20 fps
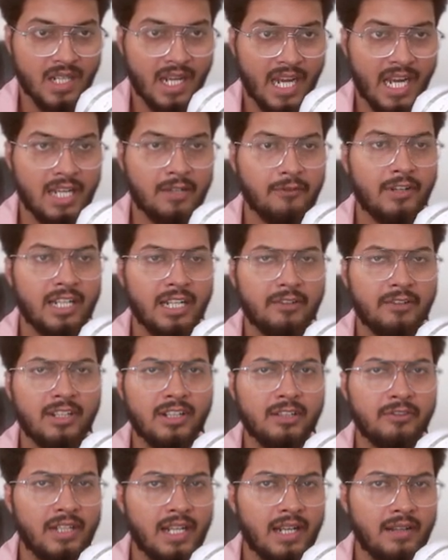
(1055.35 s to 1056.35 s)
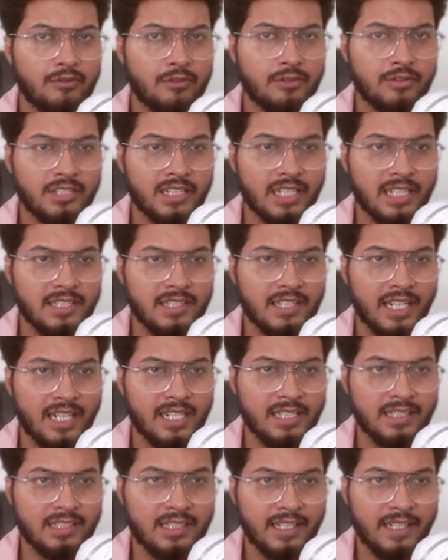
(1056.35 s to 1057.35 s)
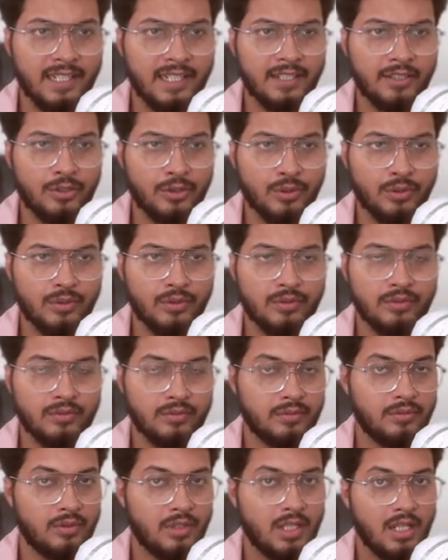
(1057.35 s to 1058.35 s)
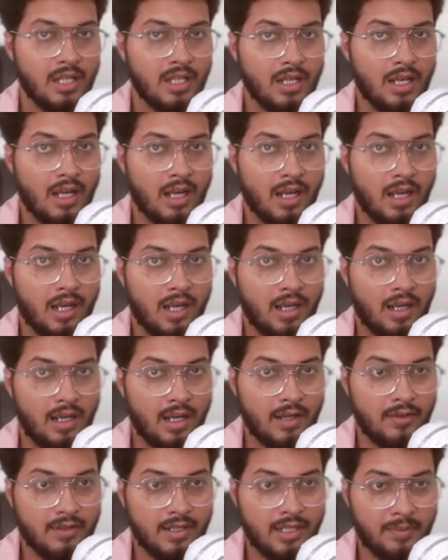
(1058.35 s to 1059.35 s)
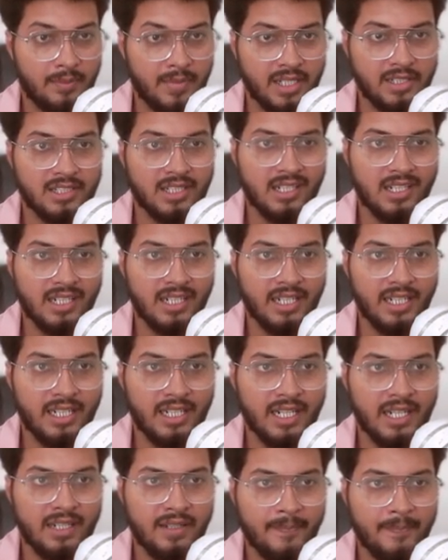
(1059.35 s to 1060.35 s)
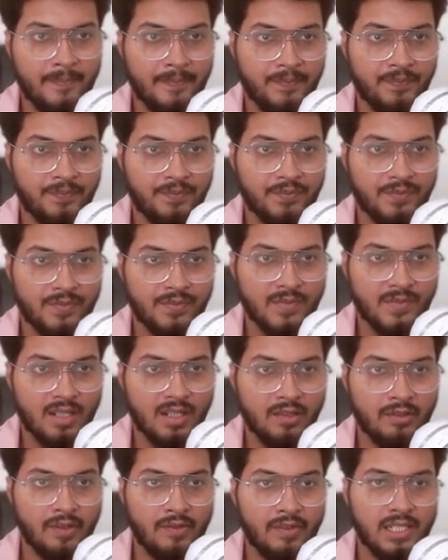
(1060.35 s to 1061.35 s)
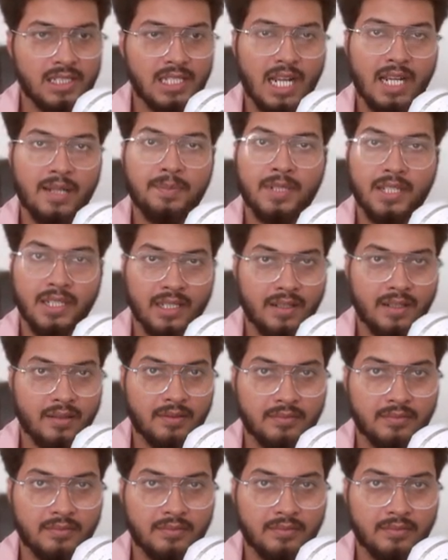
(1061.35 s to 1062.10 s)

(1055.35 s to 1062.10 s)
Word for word: and whenever we have to change anything to uh, our midjourney ai we will type here